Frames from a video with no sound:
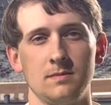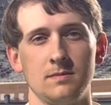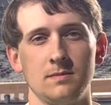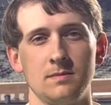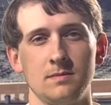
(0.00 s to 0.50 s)

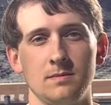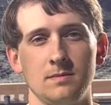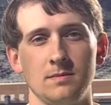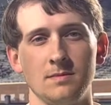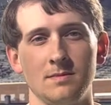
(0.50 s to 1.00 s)

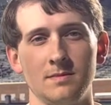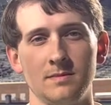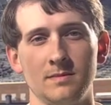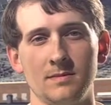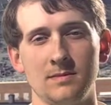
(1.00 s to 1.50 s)

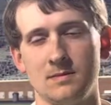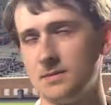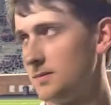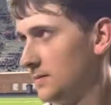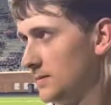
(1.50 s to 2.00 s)

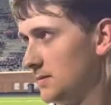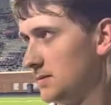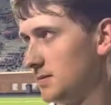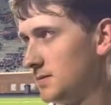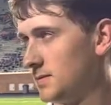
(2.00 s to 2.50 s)

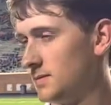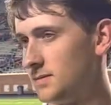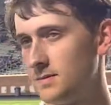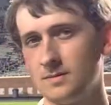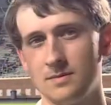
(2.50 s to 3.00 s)

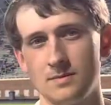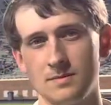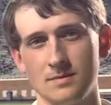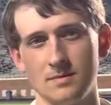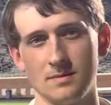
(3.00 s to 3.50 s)

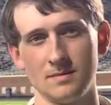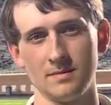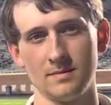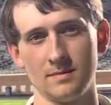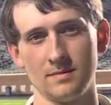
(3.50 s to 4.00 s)

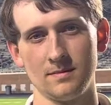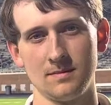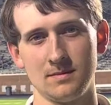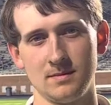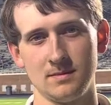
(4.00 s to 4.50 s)

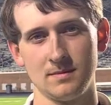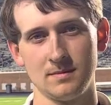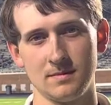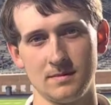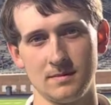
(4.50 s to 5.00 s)

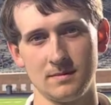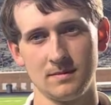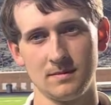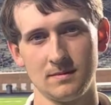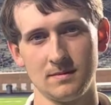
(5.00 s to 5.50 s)

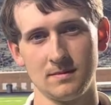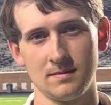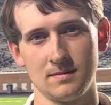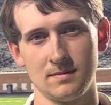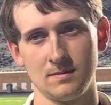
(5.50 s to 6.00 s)

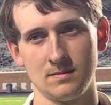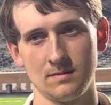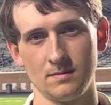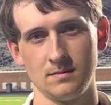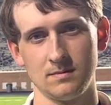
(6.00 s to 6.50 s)

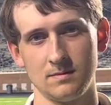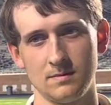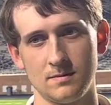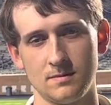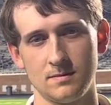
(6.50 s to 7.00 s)

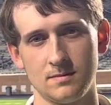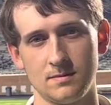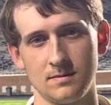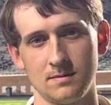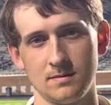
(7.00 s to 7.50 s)

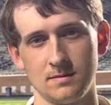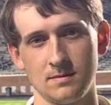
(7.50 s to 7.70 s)
This person isn't speaking.